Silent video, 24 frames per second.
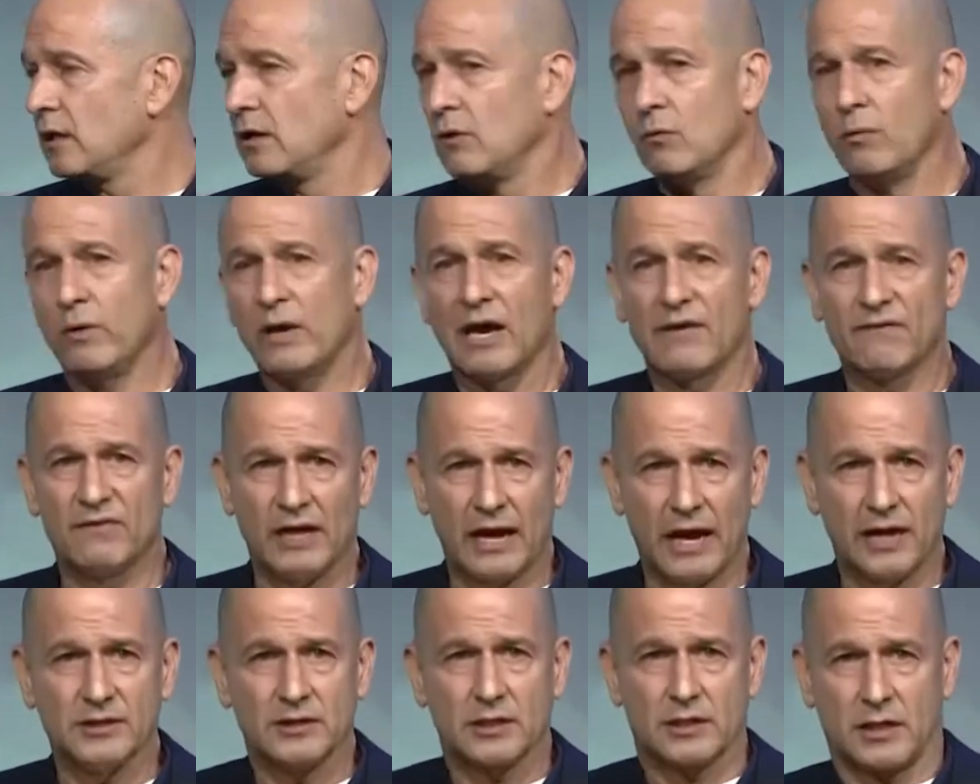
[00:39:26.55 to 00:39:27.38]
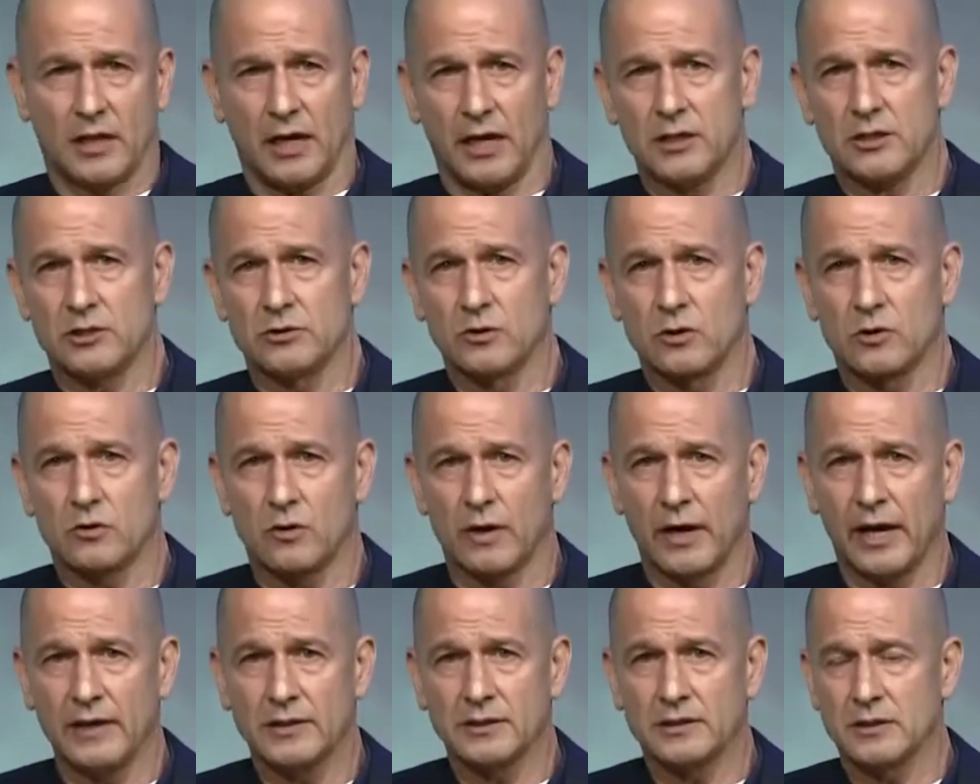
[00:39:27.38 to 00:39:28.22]
We have an educational
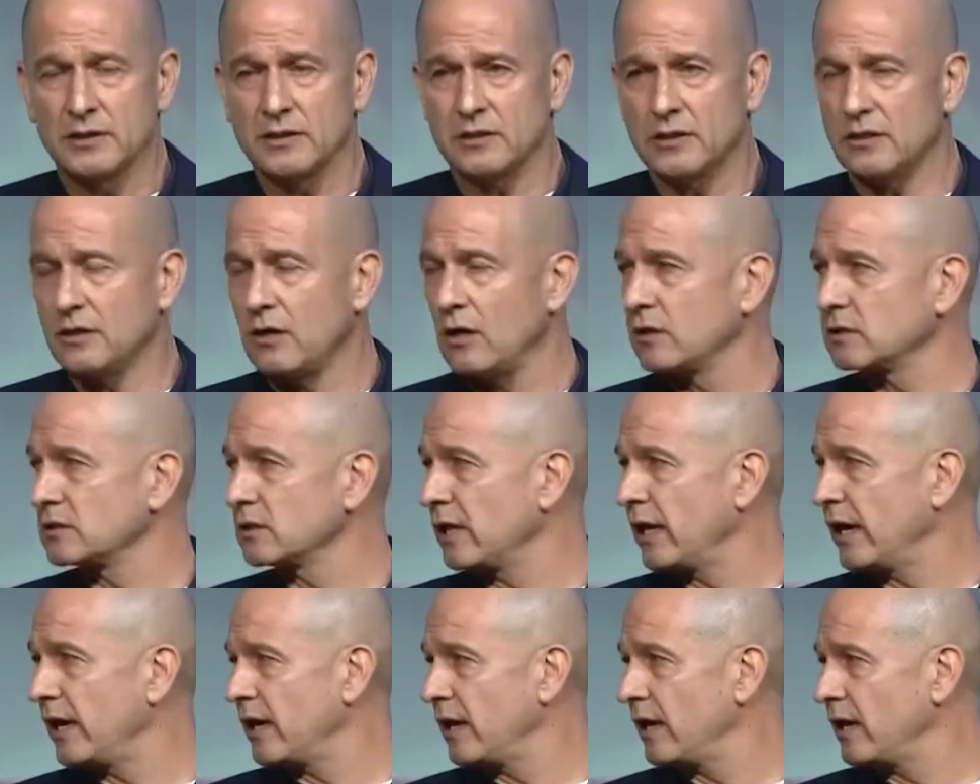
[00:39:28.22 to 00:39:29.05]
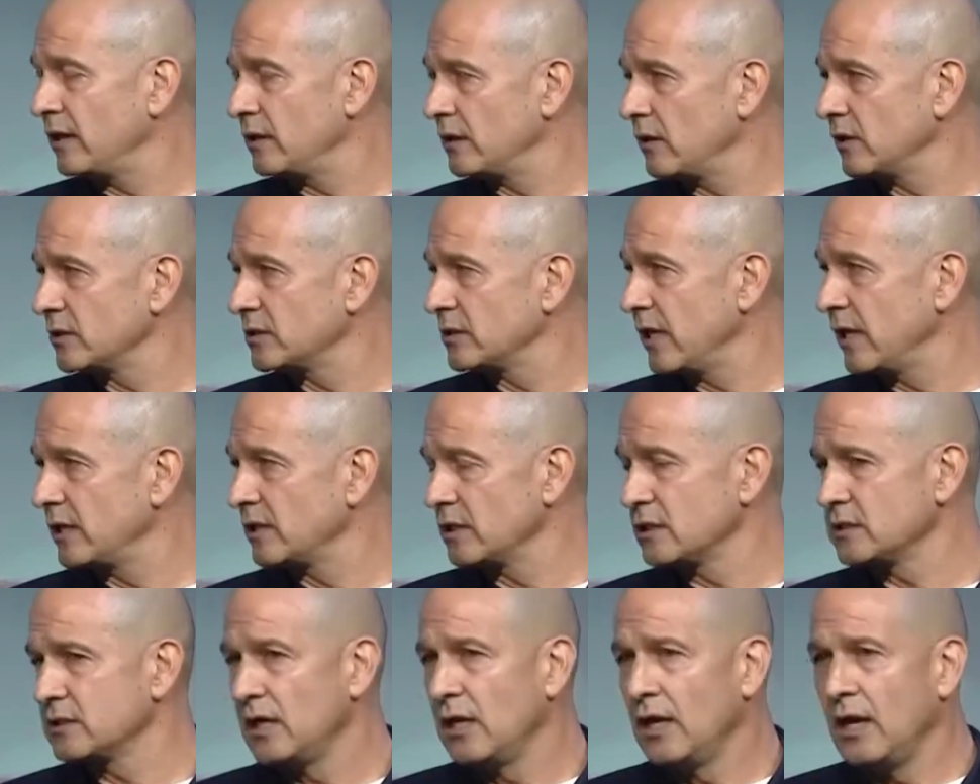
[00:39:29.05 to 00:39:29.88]
crisis in Los
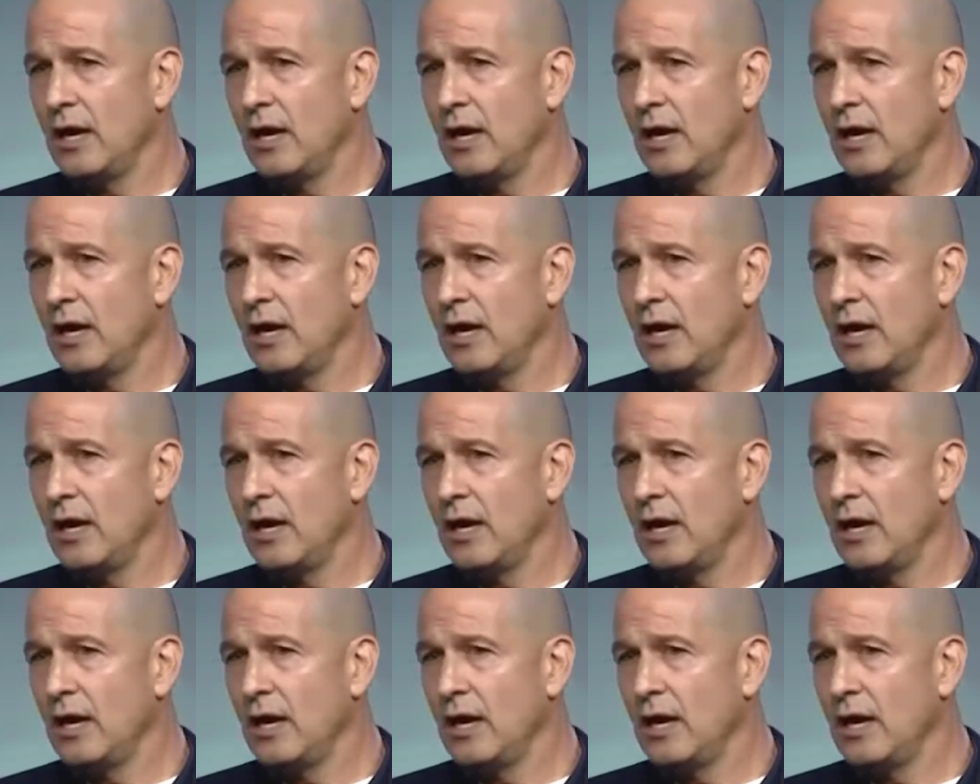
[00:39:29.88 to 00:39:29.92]
Angeles.